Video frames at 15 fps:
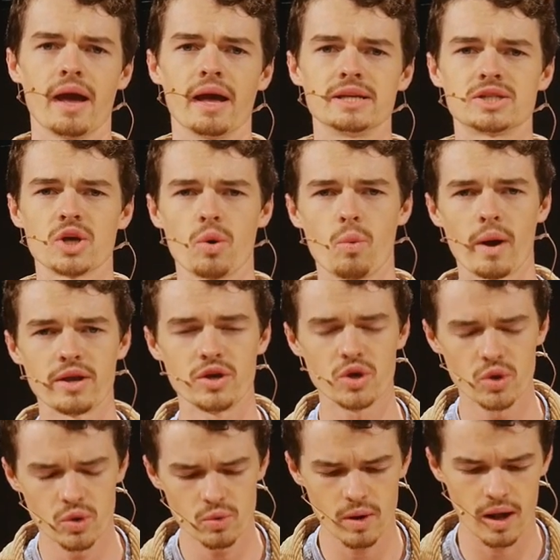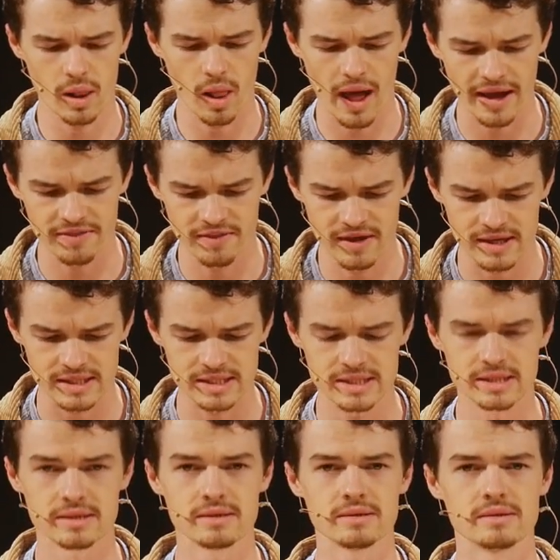And so when you are like
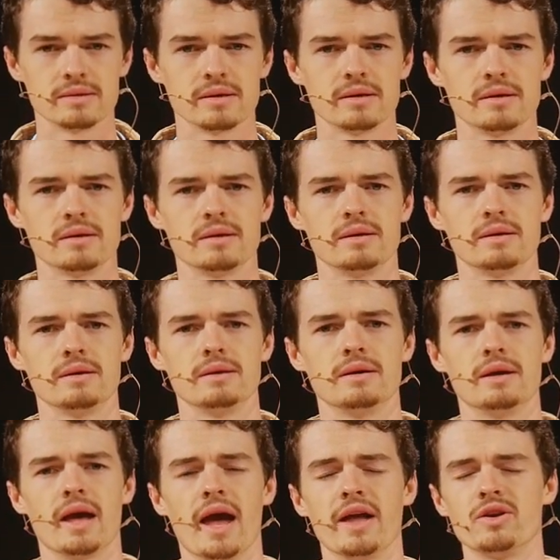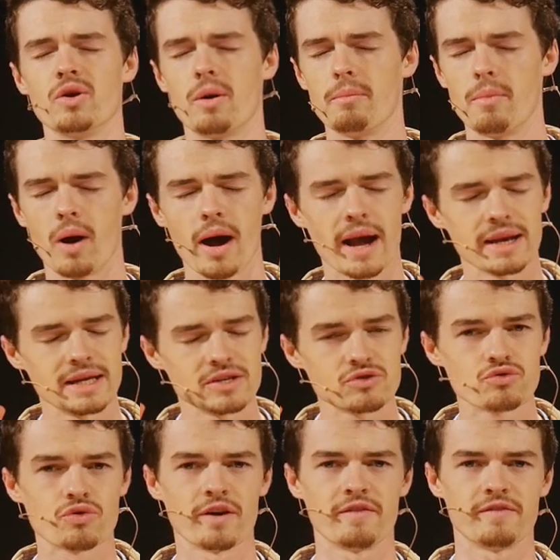this and your mind
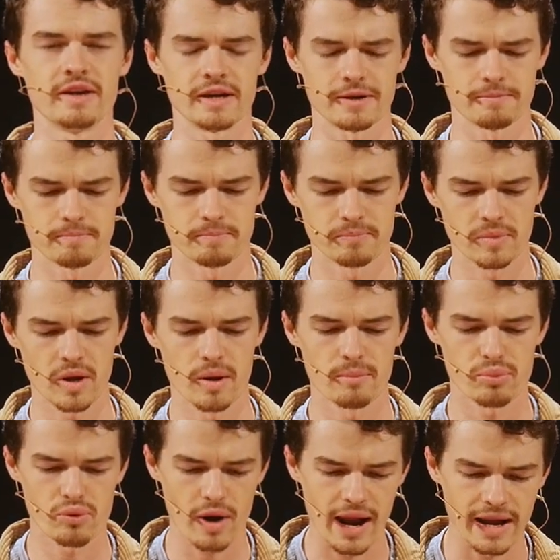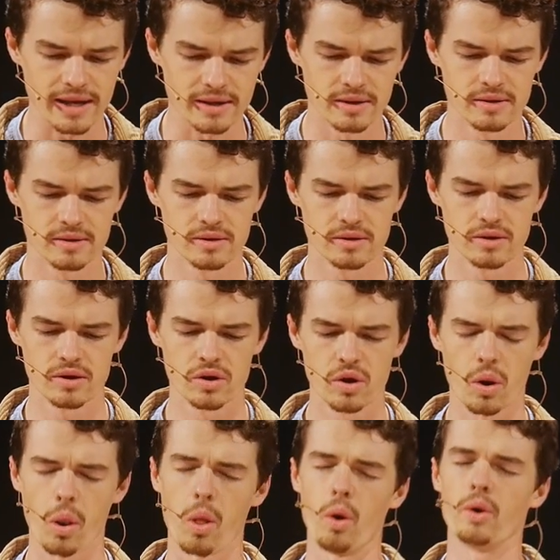is drifting, pray,
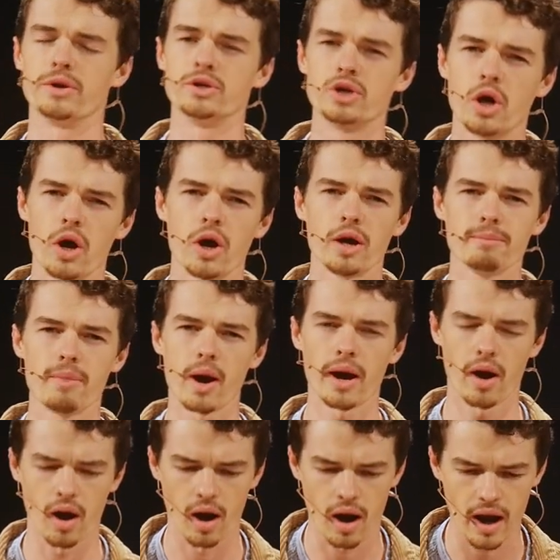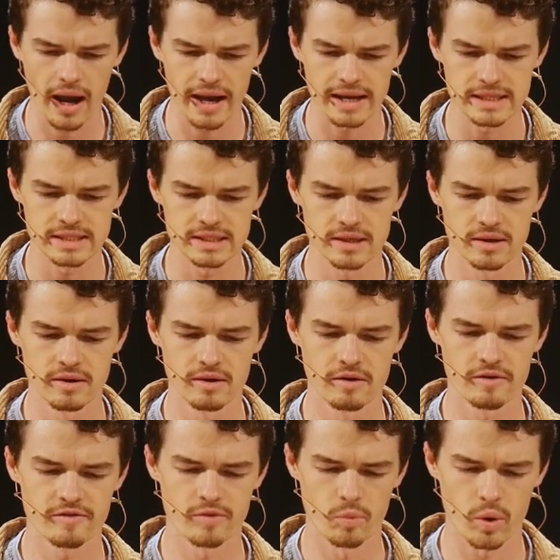Lord, turn my eyes
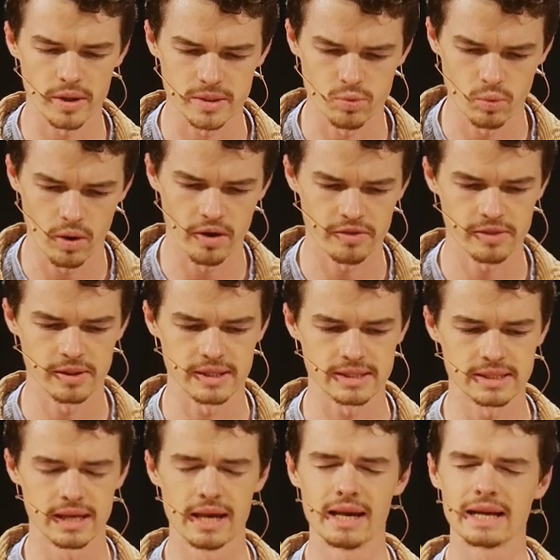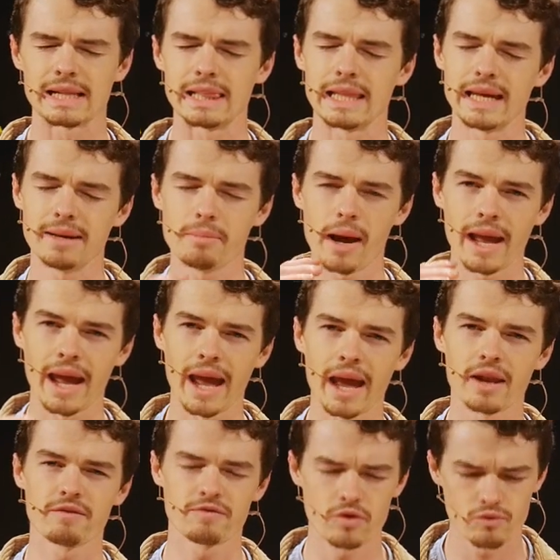from what is worthless. Clear my
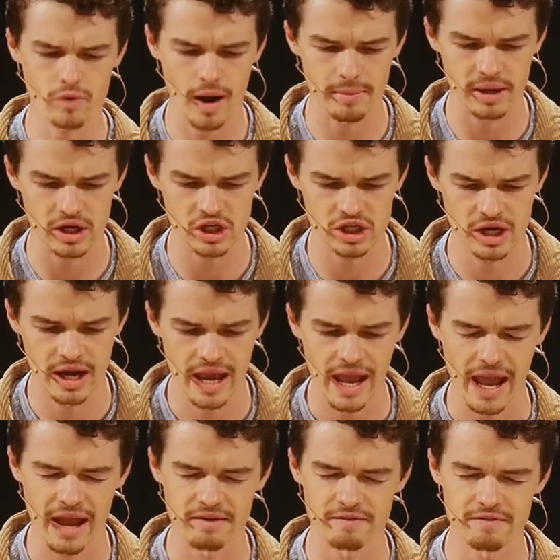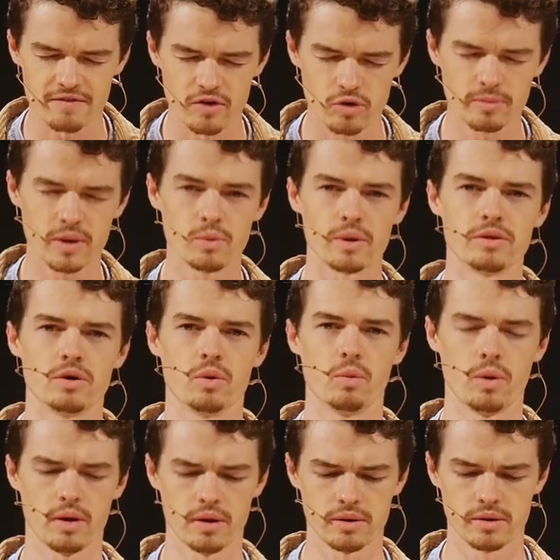head of the rubbish and fill me with your
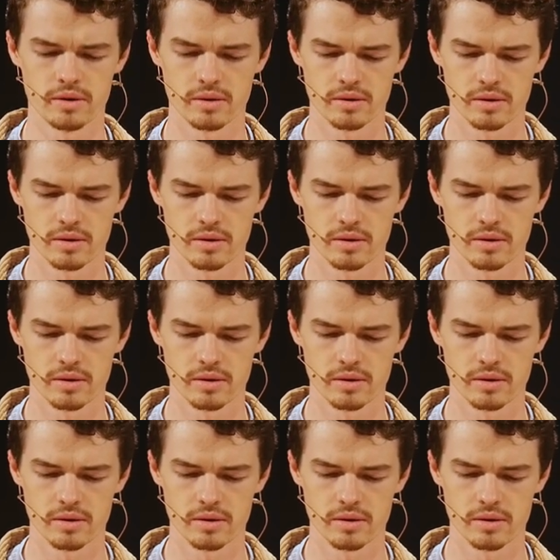word.